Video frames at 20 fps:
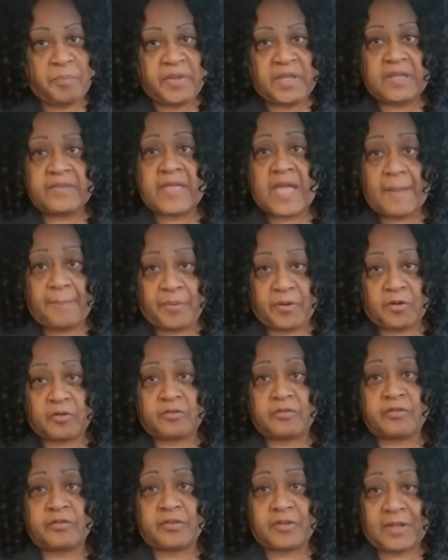be that
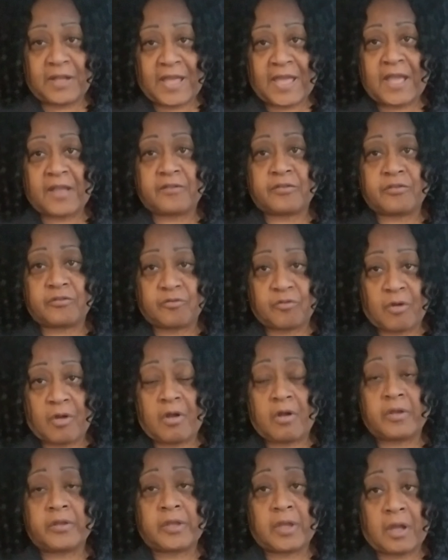person's last
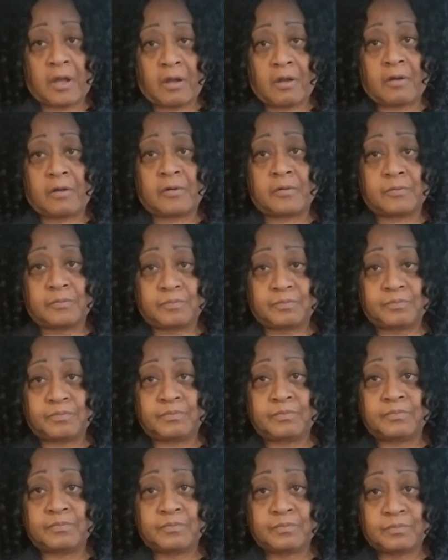straw, y'all.
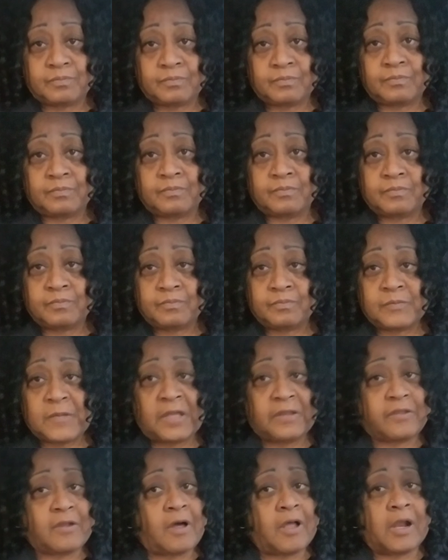
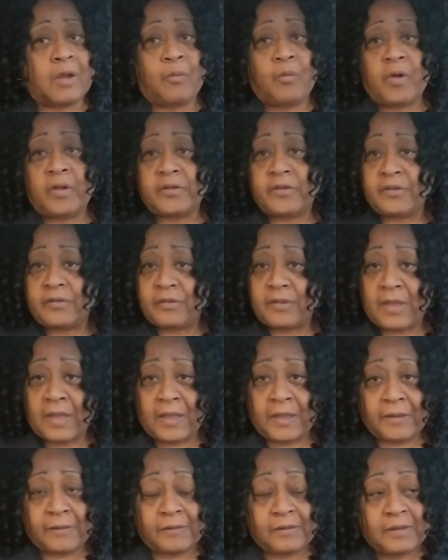That's all I wanted to
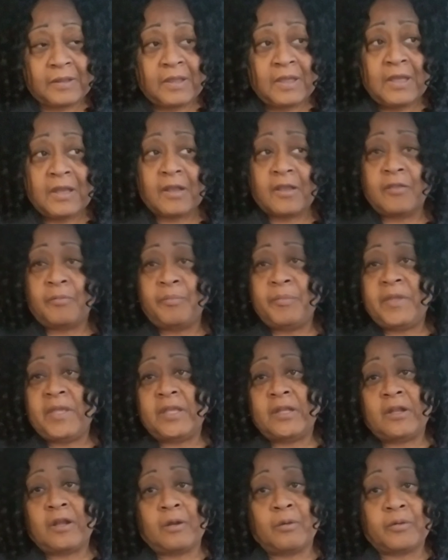say. Because me
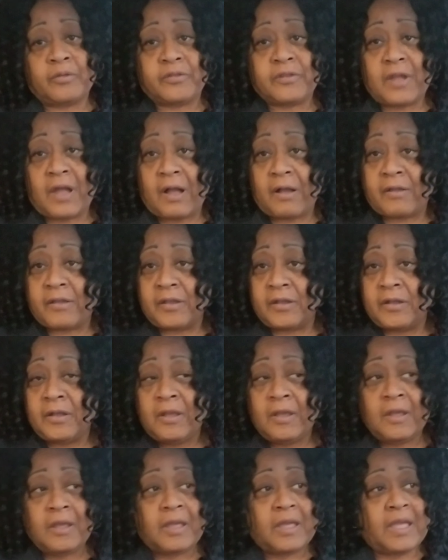and her was talking
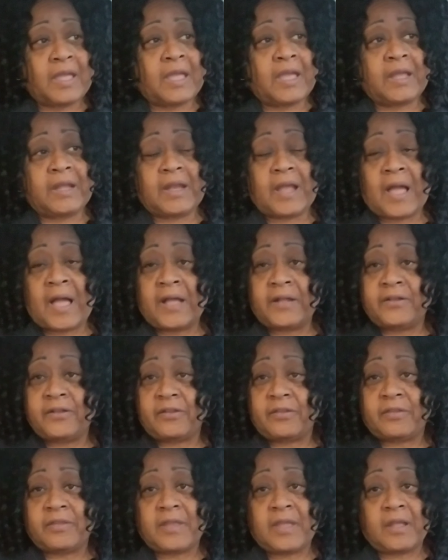and I
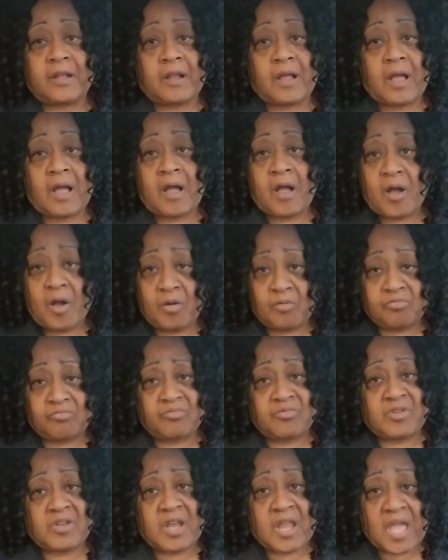just said, oh
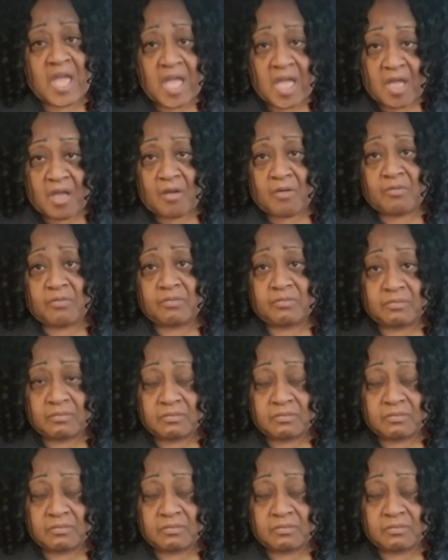no.